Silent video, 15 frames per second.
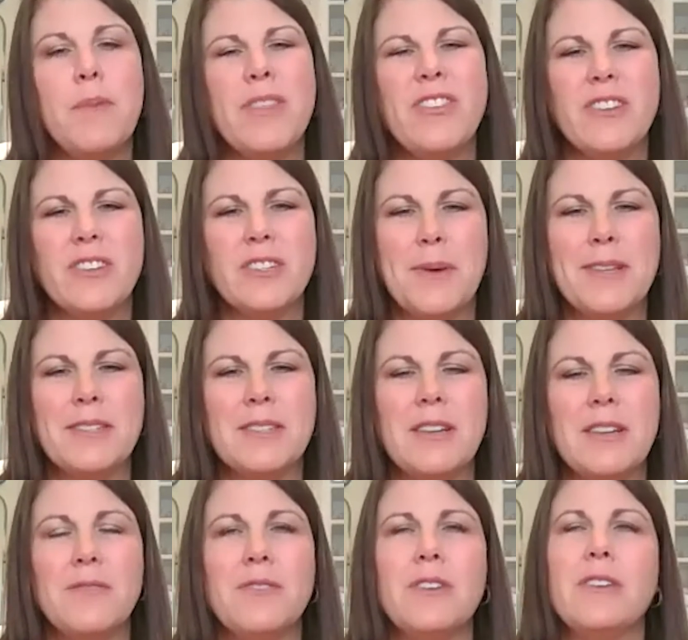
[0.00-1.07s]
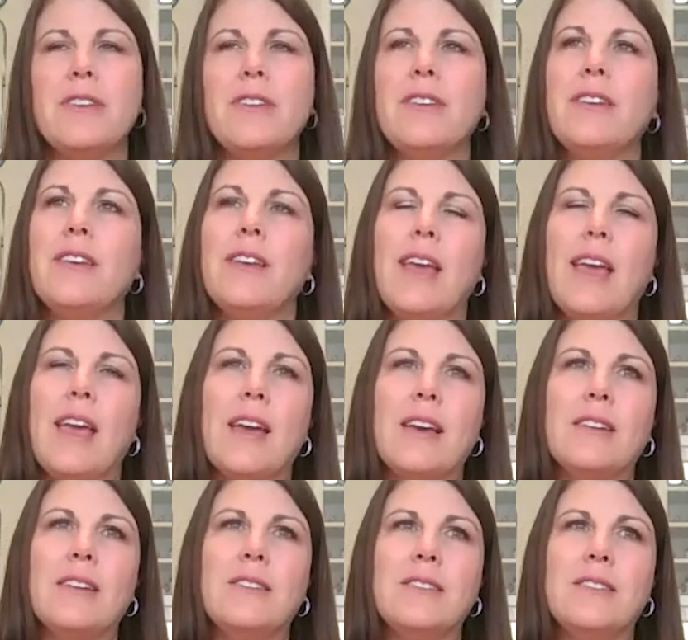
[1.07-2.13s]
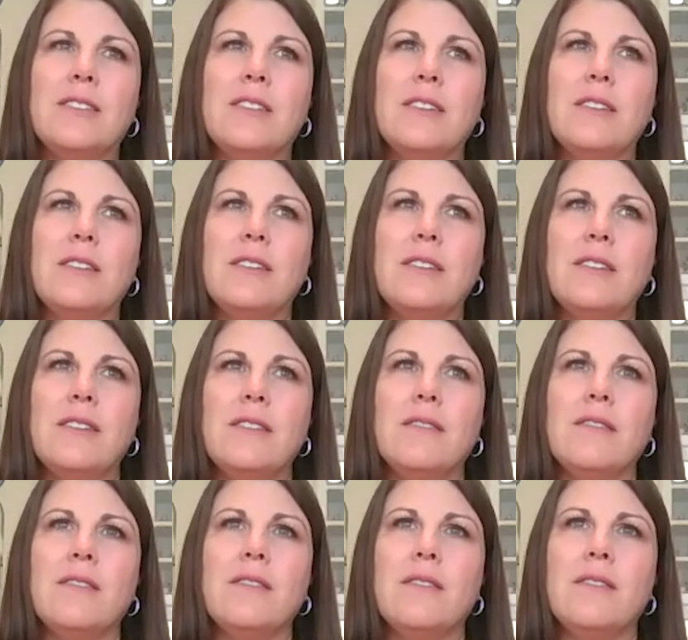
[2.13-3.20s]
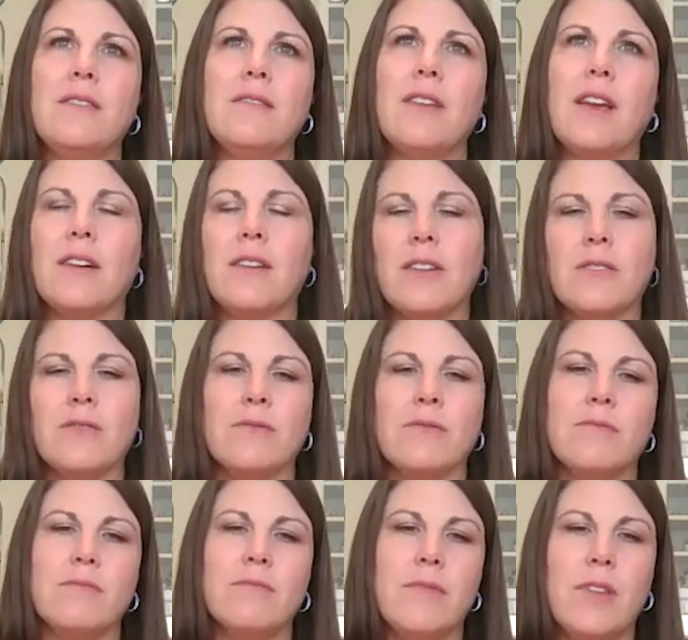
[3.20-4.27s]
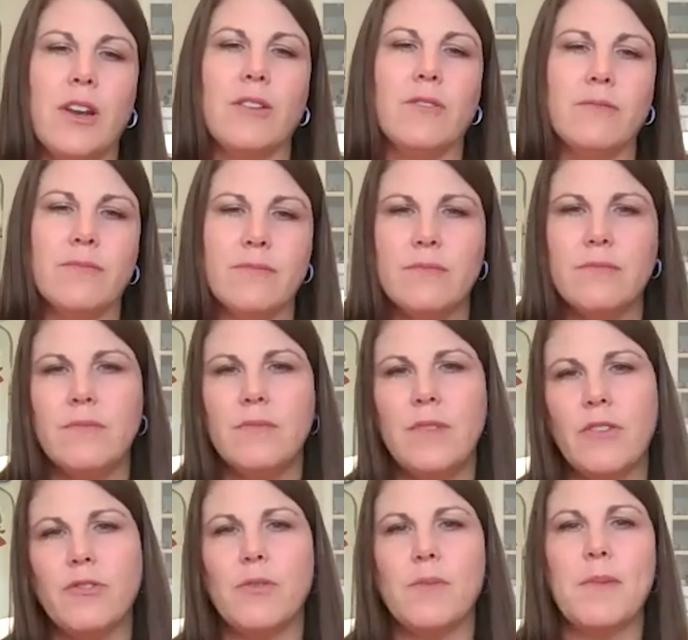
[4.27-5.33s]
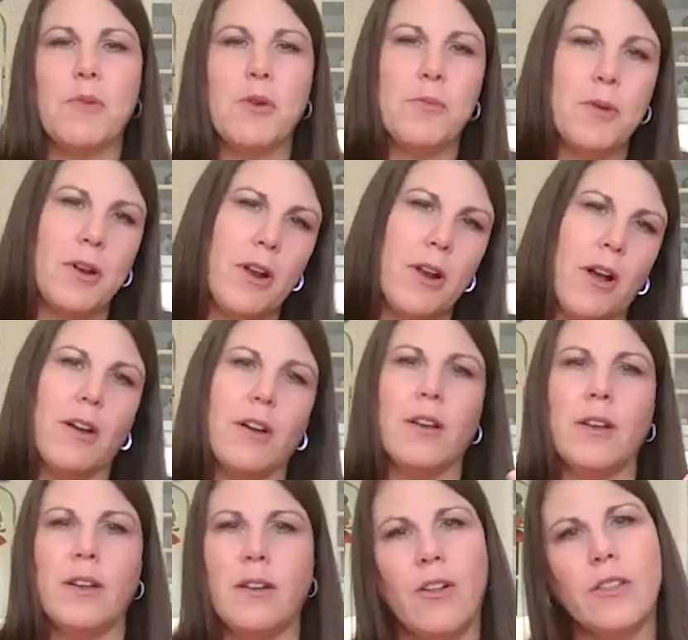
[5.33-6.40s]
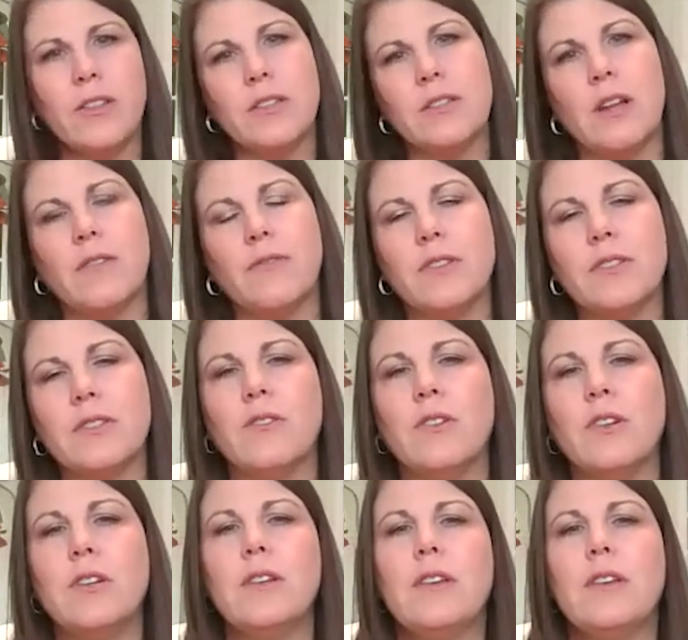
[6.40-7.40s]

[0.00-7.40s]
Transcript: but they're expensive. And I don't know, you know, you have to remember to put it on and all this stuff. And so,